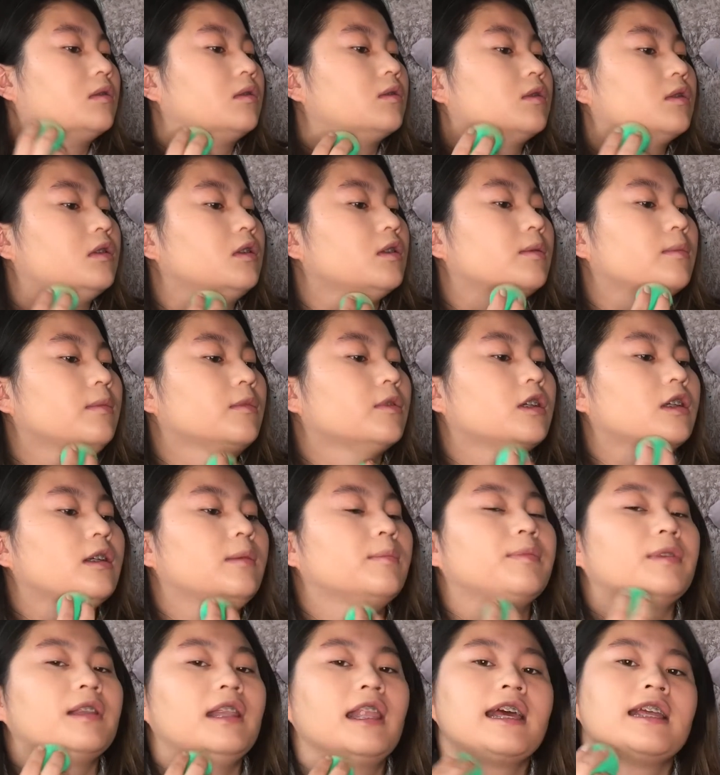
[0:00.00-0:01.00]
So I'm gonna
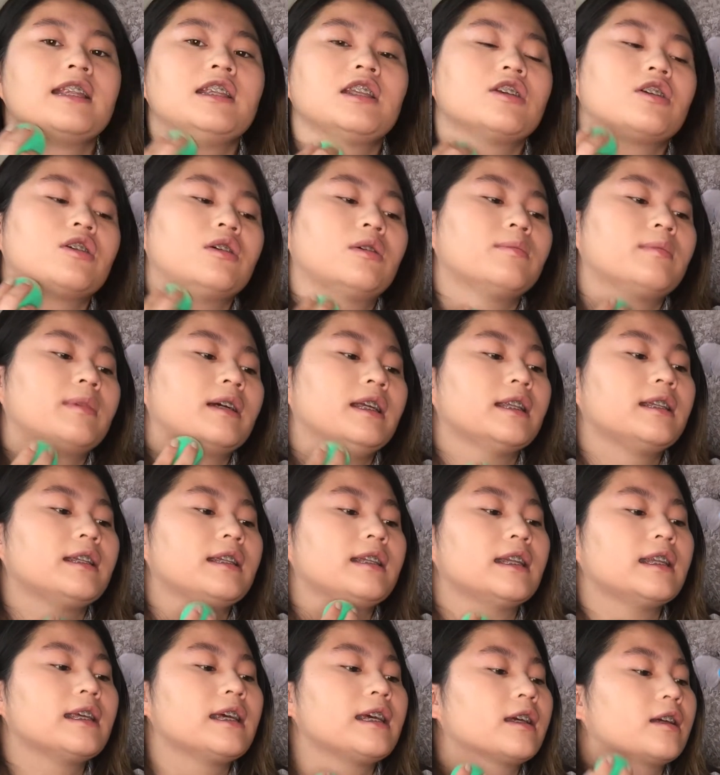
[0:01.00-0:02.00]
blend it on my
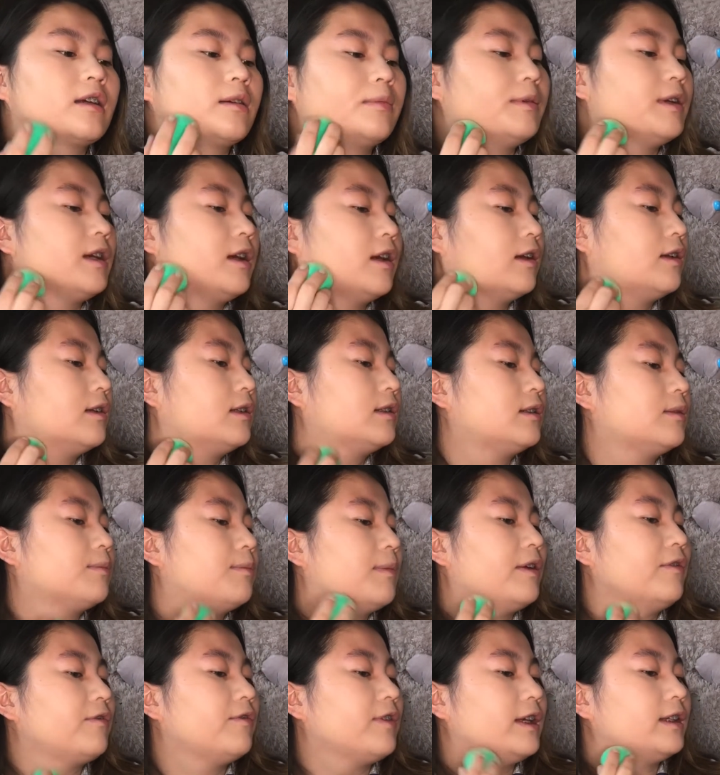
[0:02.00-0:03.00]
neck because
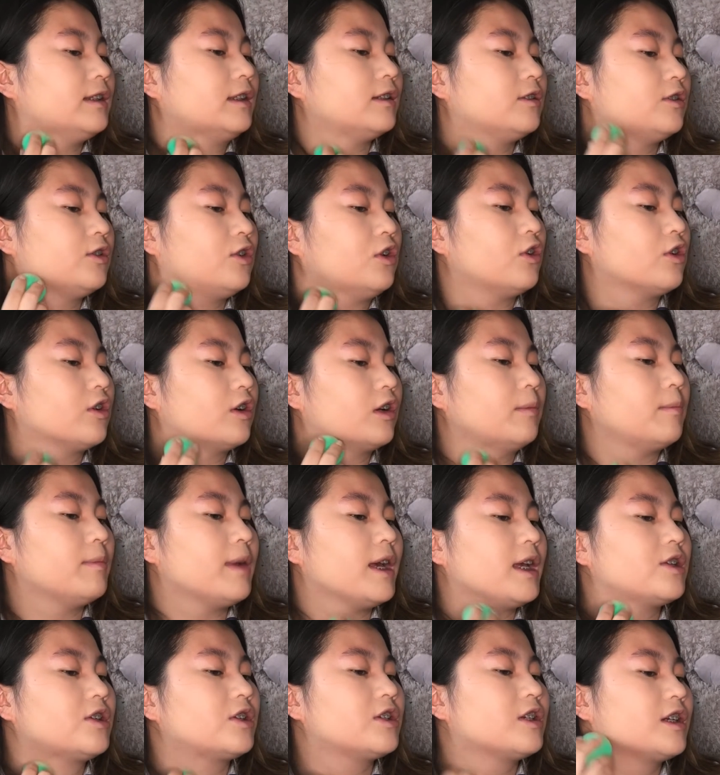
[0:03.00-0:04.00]
my face is not gonna
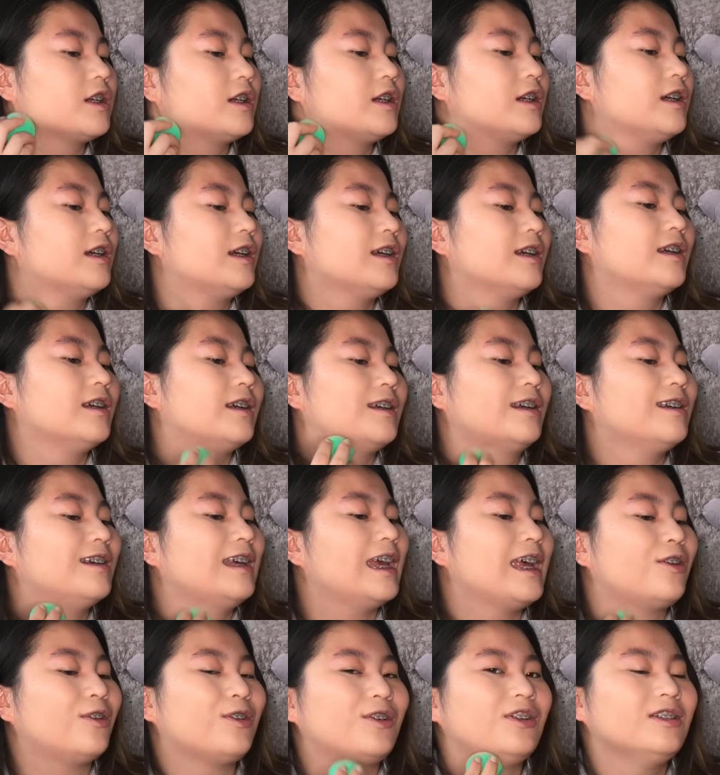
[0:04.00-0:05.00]
match
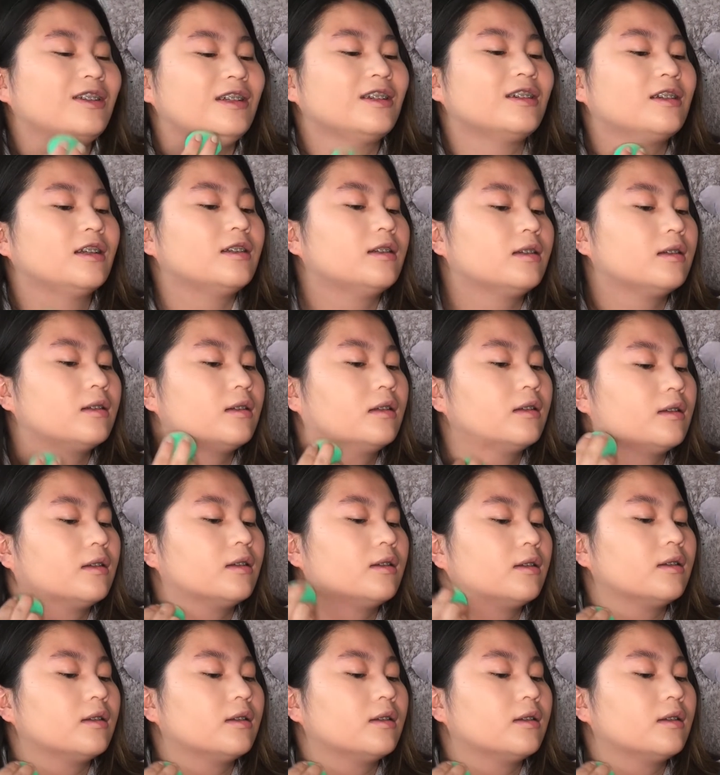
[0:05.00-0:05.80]
at all.